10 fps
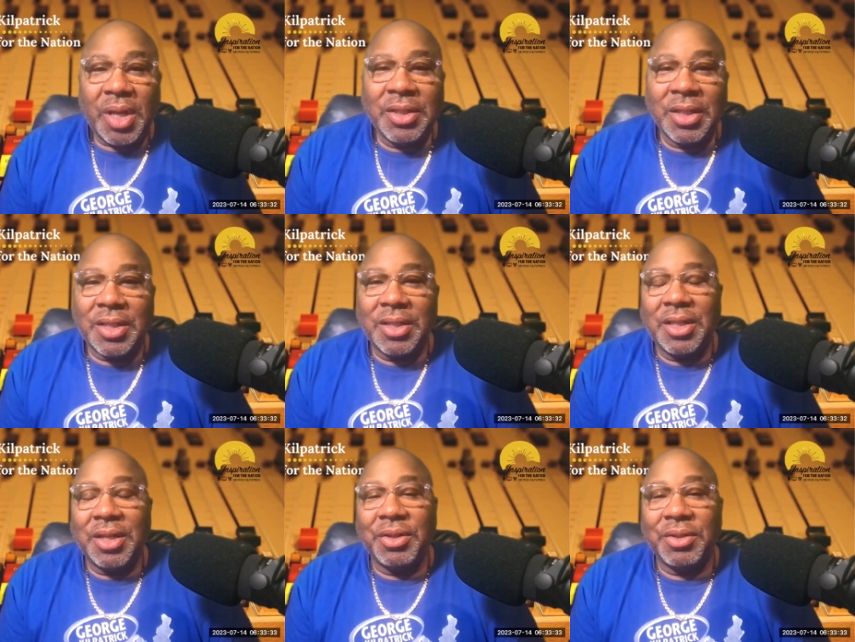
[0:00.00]
just
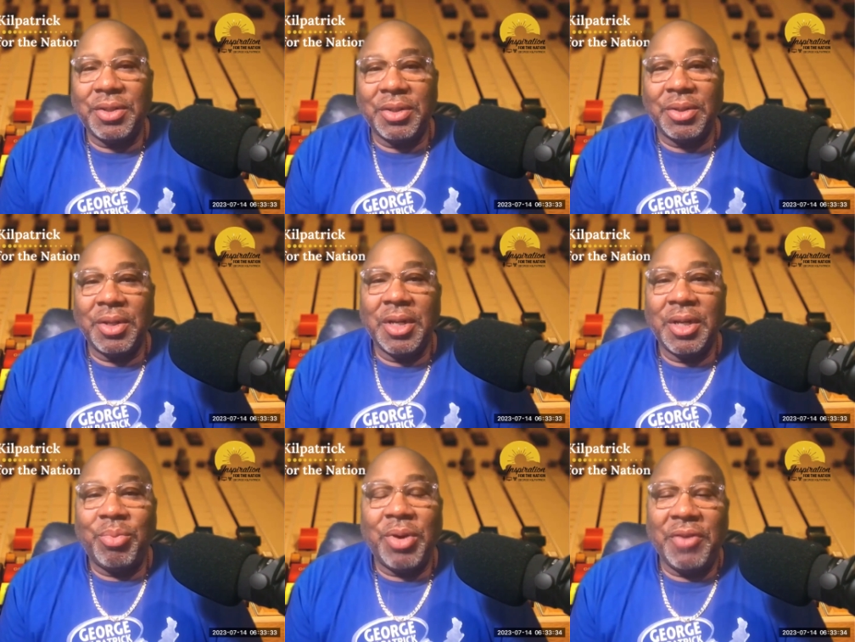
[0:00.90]
continue to
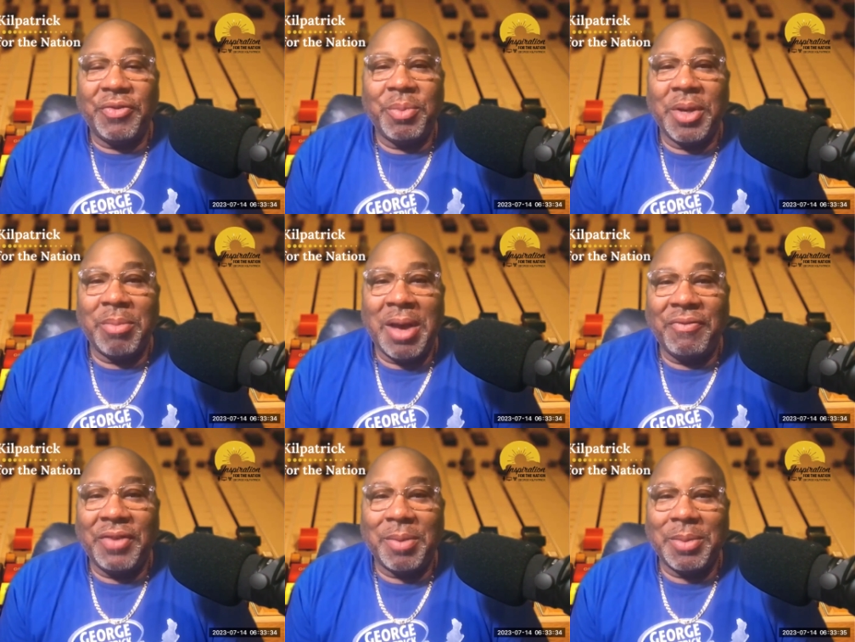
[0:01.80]
pray for me and my
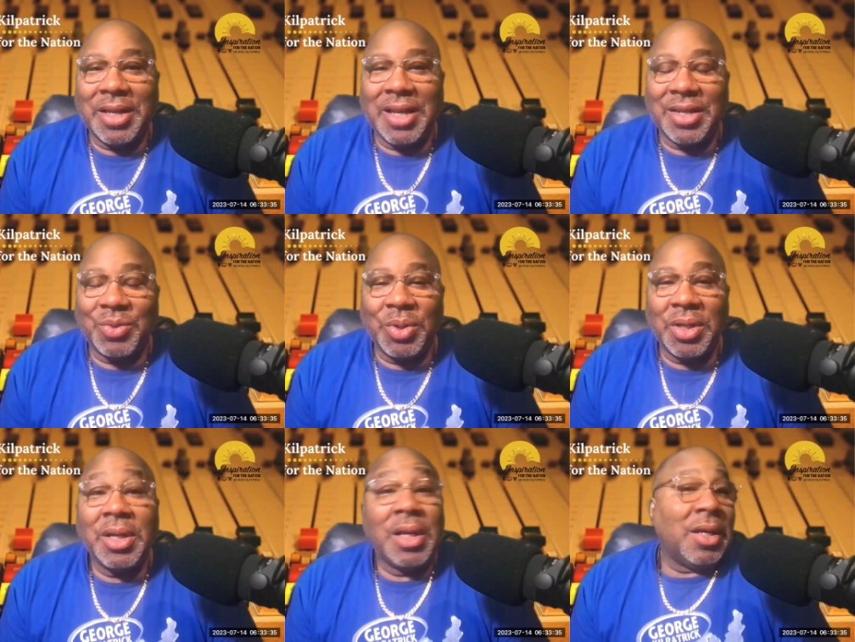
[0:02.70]
family as
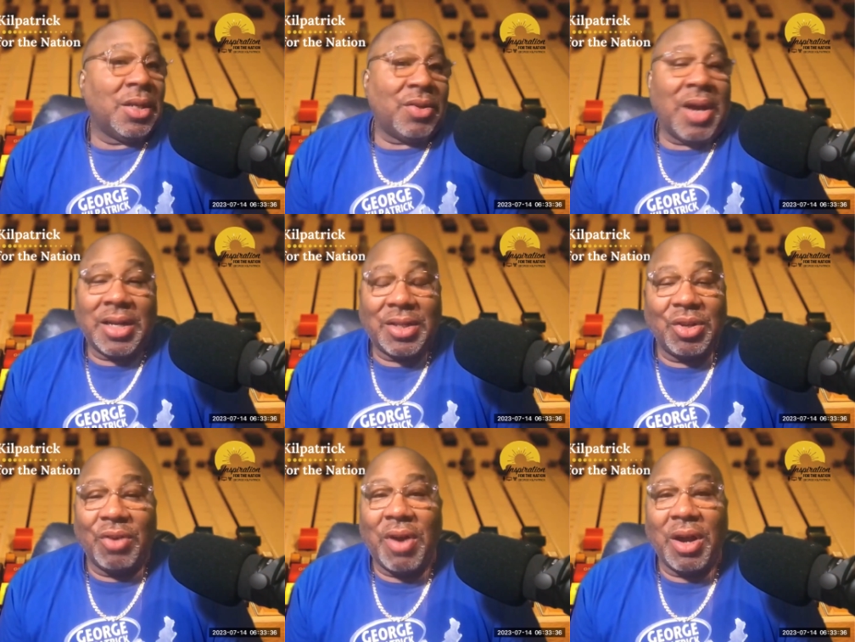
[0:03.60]
we try to
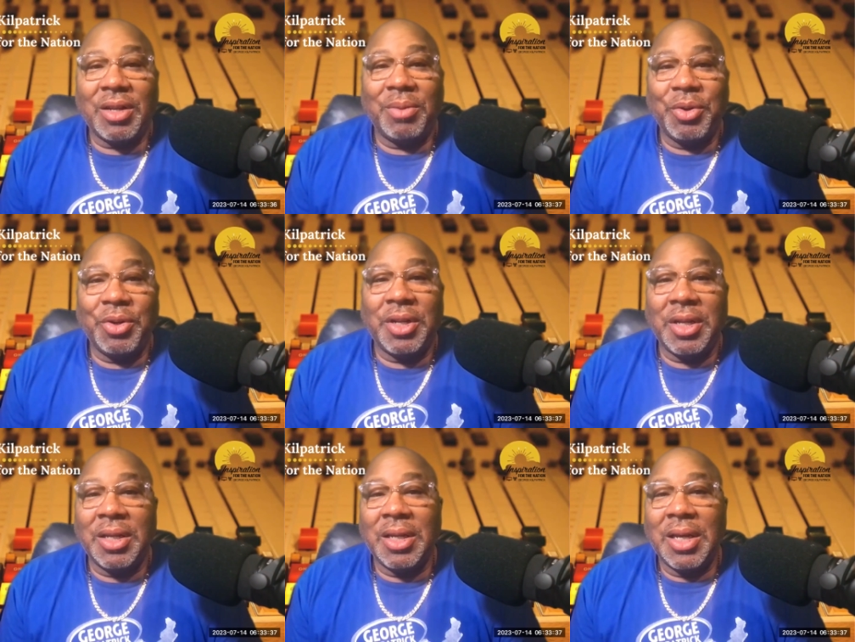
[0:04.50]
serve our
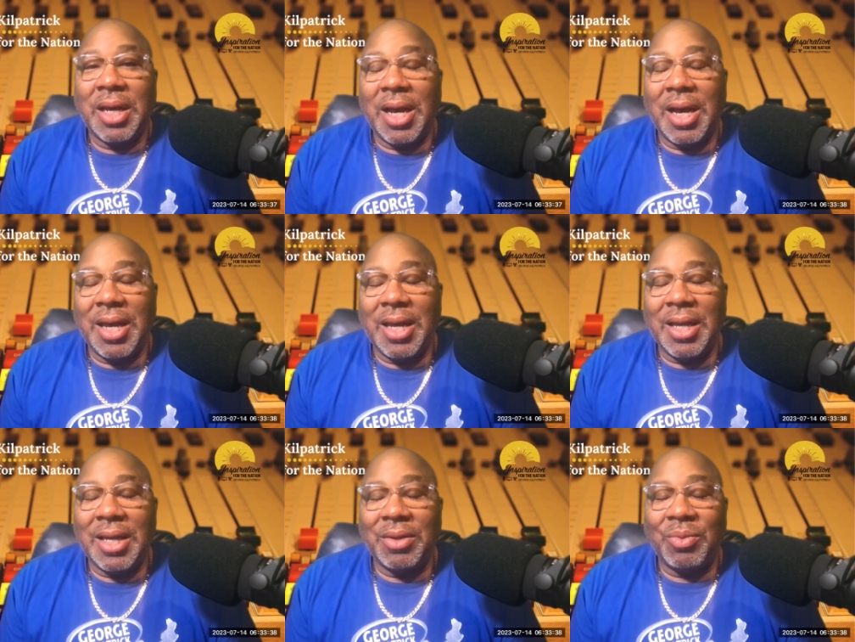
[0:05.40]
community
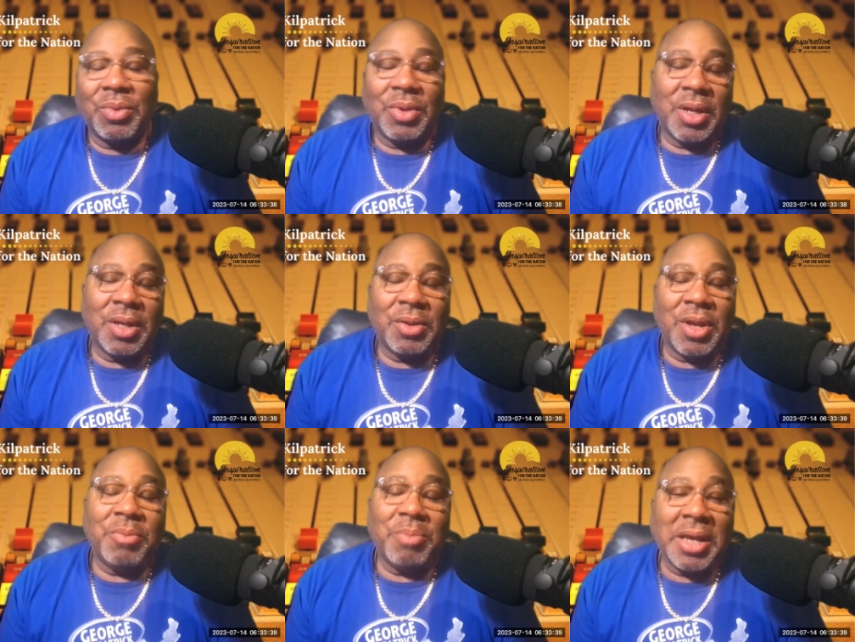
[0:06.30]
and
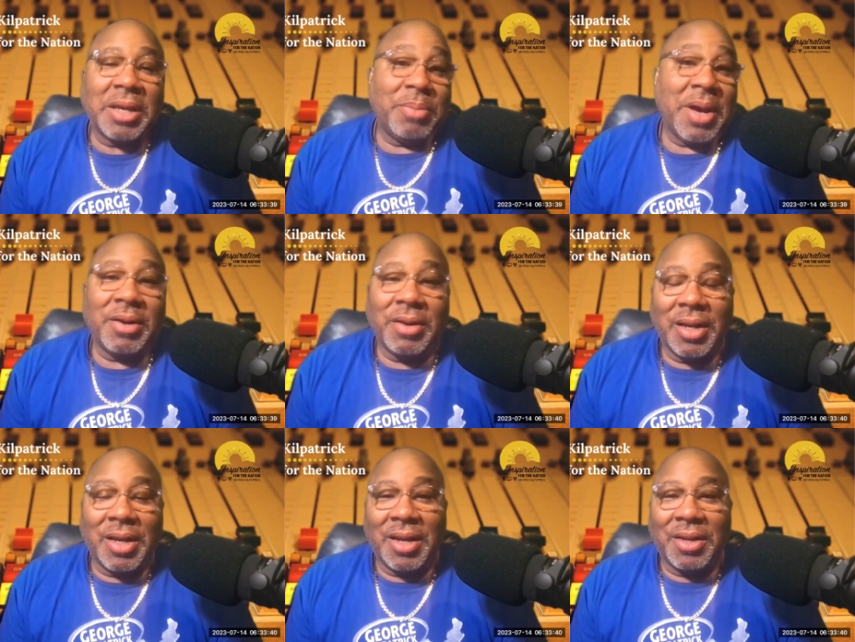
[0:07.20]
make it
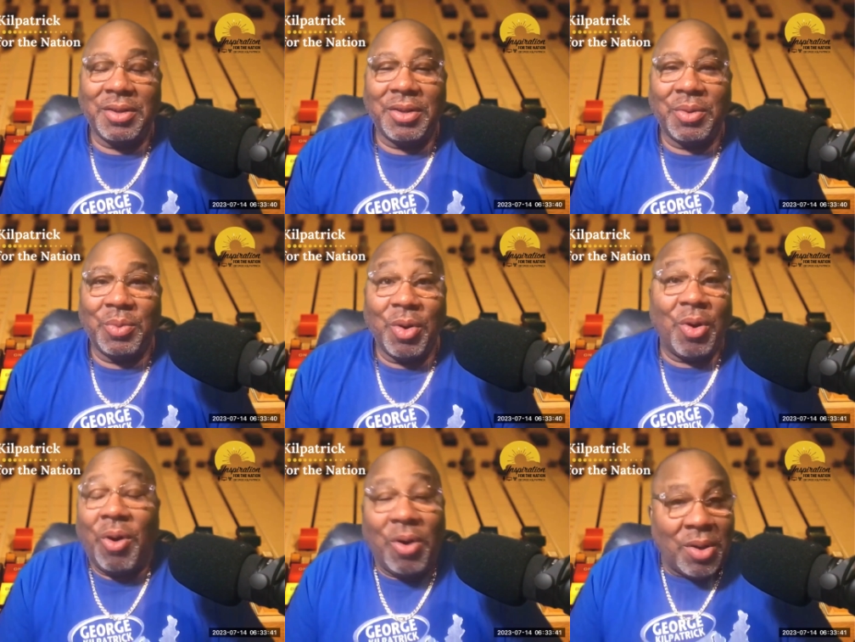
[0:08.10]
better. And you know, we're
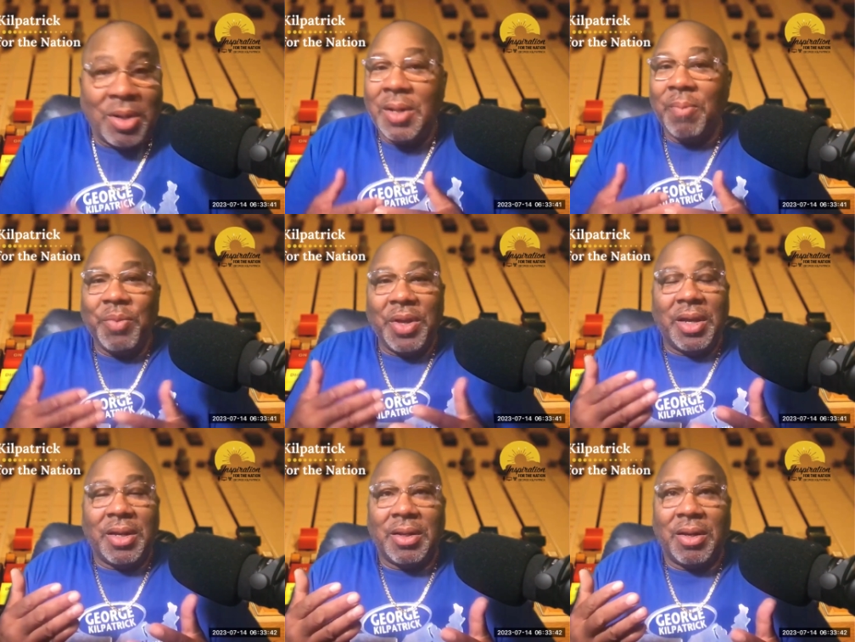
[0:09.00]
all
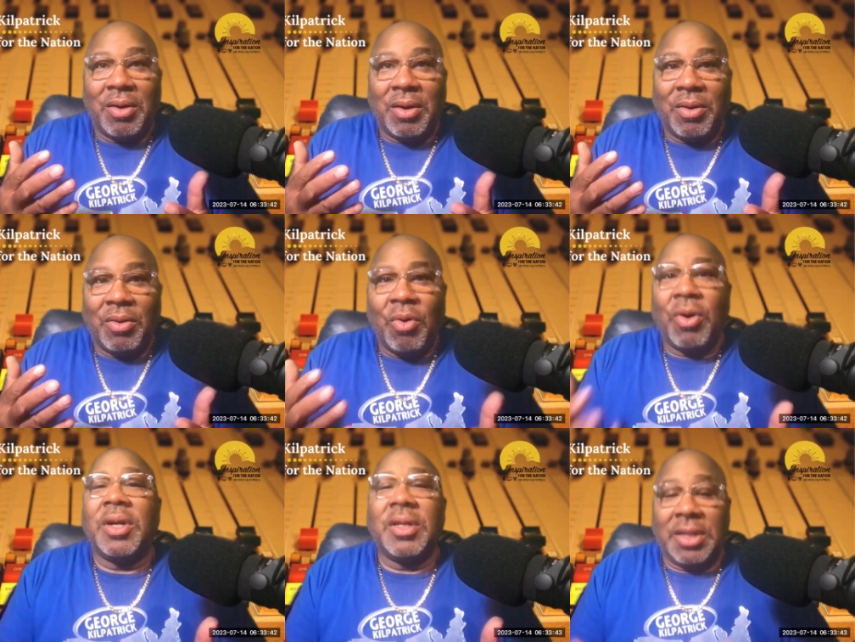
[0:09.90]
in
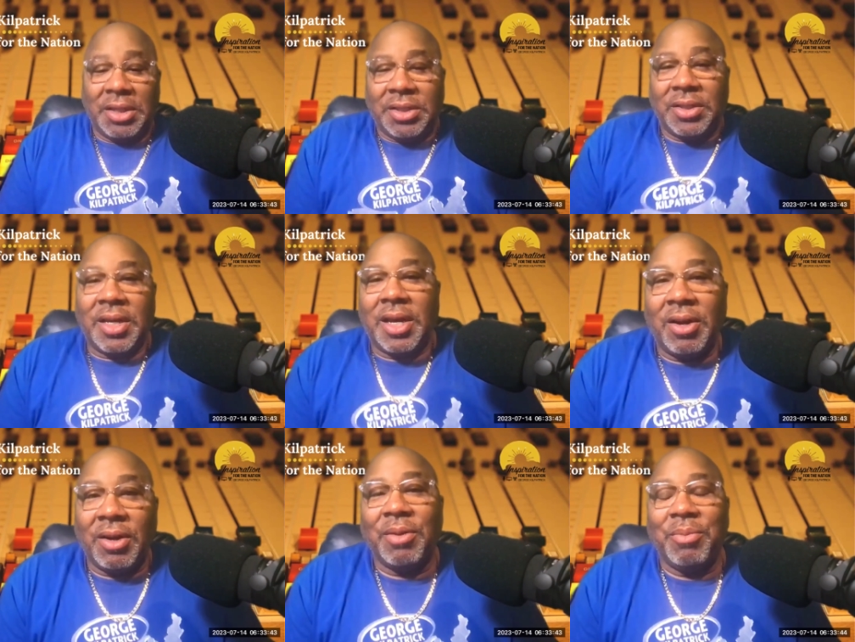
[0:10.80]
organizations that
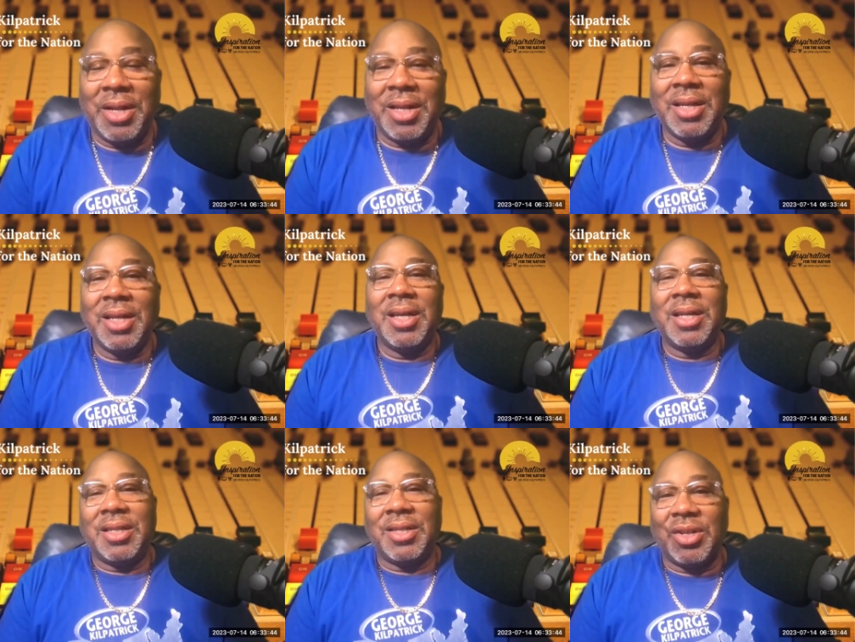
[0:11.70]
are committed
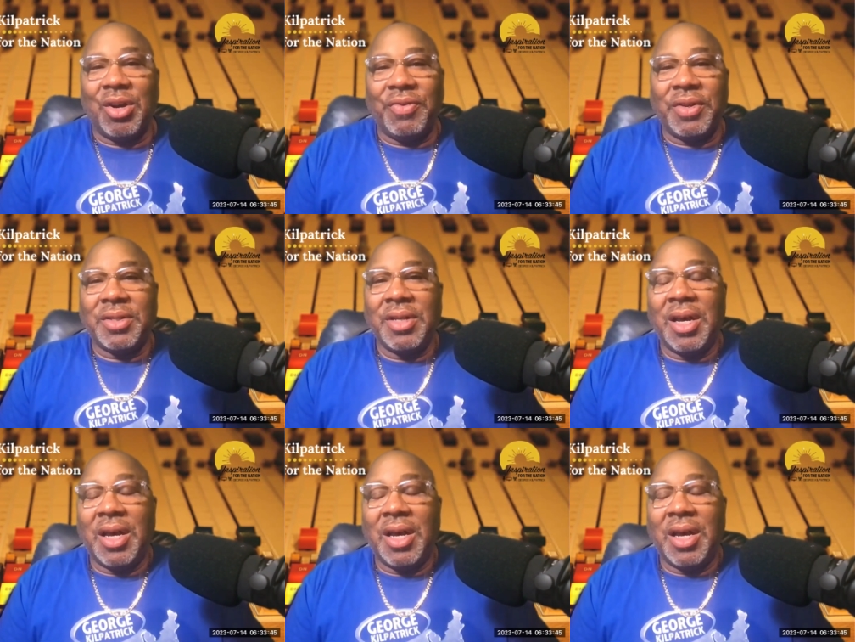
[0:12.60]
to service,